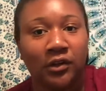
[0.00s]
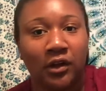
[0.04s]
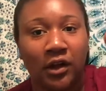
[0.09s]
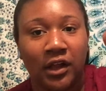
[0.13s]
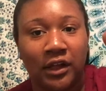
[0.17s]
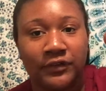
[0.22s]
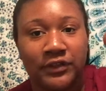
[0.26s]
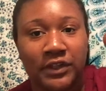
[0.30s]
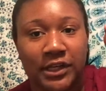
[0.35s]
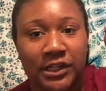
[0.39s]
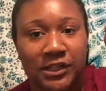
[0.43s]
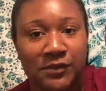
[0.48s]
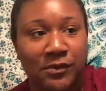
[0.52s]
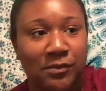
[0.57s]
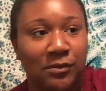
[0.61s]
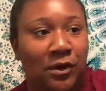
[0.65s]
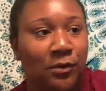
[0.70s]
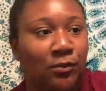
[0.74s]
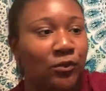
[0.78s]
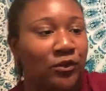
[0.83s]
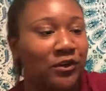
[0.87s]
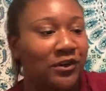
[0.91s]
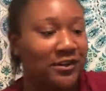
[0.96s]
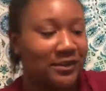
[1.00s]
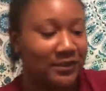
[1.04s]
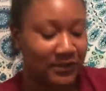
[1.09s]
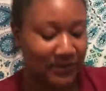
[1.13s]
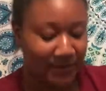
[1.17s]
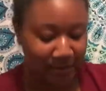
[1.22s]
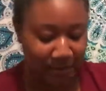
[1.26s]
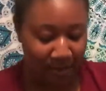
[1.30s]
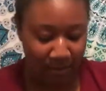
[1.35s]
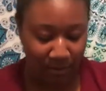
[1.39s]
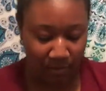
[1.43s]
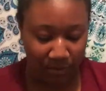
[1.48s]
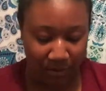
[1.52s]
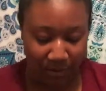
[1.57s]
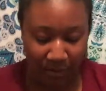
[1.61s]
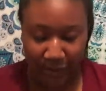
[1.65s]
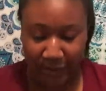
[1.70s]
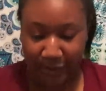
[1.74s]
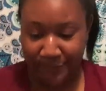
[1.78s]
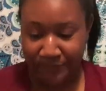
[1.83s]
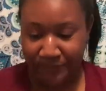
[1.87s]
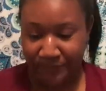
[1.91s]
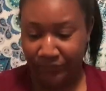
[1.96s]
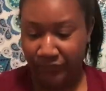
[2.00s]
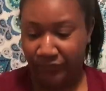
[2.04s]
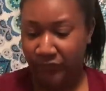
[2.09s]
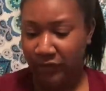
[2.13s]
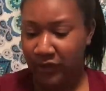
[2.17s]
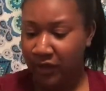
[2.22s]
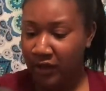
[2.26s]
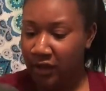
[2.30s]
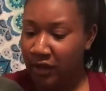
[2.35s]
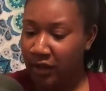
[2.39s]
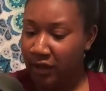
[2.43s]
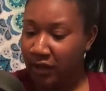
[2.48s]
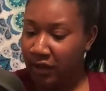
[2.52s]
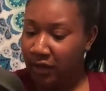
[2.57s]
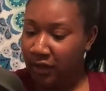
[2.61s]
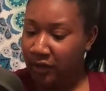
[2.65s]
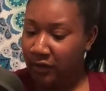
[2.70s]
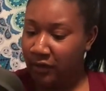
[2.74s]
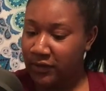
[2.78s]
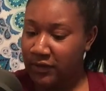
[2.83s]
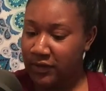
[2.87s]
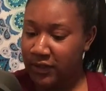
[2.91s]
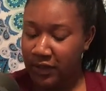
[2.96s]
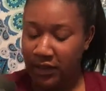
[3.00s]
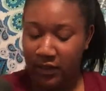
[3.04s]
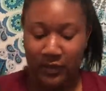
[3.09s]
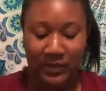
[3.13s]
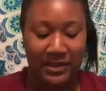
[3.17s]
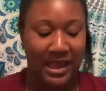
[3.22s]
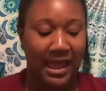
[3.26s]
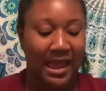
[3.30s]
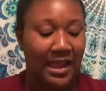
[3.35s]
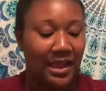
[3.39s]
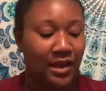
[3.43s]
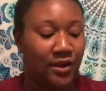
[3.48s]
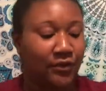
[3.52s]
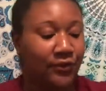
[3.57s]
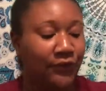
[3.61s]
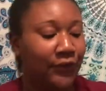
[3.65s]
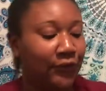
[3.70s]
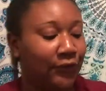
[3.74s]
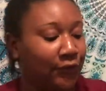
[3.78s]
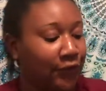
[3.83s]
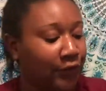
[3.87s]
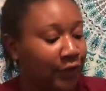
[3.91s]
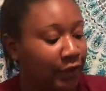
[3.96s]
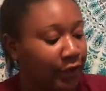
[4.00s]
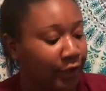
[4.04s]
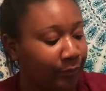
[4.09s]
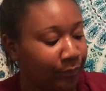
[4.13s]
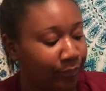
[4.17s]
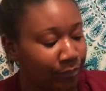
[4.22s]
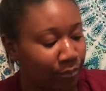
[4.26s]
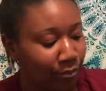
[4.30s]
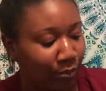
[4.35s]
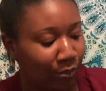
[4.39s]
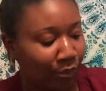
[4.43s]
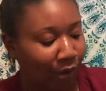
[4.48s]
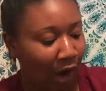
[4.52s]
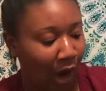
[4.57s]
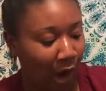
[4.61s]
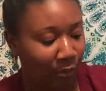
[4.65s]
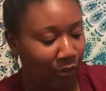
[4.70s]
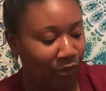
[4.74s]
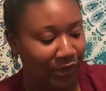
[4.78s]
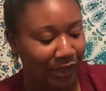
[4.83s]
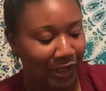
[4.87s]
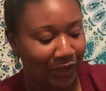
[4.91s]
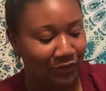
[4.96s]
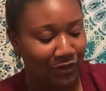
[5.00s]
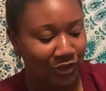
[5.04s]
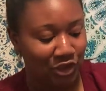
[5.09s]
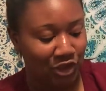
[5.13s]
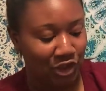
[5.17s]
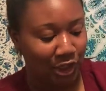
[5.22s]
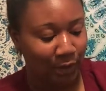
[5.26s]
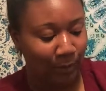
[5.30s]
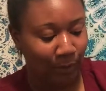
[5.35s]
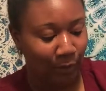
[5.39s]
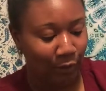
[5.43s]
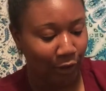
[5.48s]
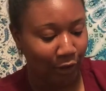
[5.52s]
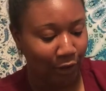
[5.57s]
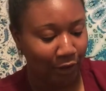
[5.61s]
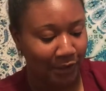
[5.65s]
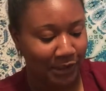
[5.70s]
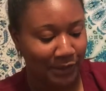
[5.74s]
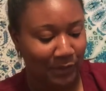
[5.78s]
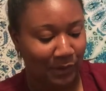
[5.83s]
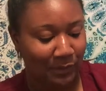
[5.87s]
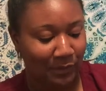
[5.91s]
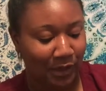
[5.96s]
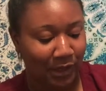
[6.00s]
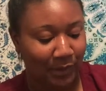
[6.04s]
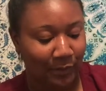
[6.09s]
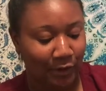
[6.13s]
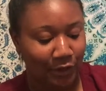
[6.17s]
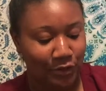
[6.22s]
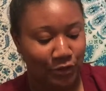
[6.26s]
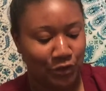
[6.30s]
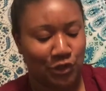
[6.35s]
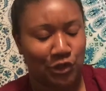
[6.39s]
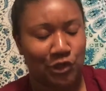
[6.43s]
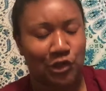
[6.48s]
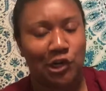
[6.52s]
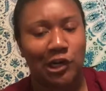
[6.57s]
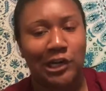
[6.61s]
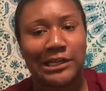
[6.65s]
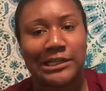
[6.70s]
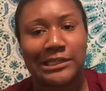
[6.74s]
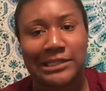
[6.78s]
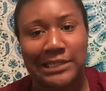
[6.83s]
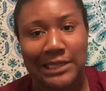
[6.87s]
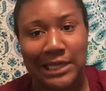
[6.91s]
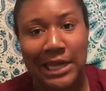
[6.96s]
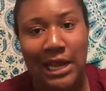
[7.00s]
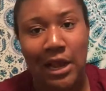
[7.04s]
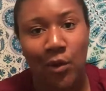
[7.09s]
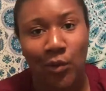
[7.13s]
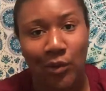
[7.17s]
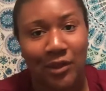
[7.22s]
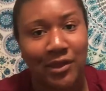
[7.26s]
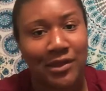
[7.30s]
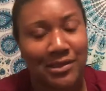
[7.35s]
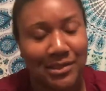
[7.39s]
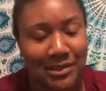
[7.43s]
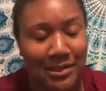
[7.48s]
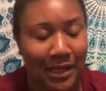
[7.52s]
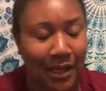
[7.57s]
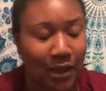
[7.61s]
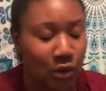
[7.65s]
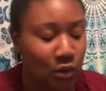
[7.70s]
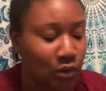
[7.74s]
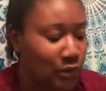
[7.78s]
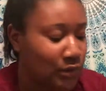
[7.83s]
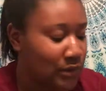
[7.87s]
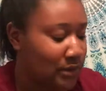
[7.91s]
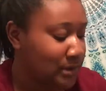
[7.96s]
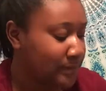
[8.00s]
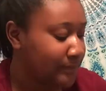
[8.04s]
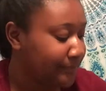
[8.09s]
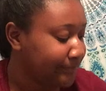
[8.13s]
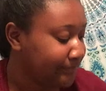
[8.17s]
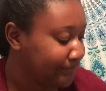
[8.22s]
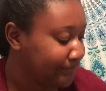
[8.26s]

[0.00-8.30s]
I'll have to ask my mom what it is. But um looks like it was eight fifty, probably even cheaper because my mom goes crazy with the sales.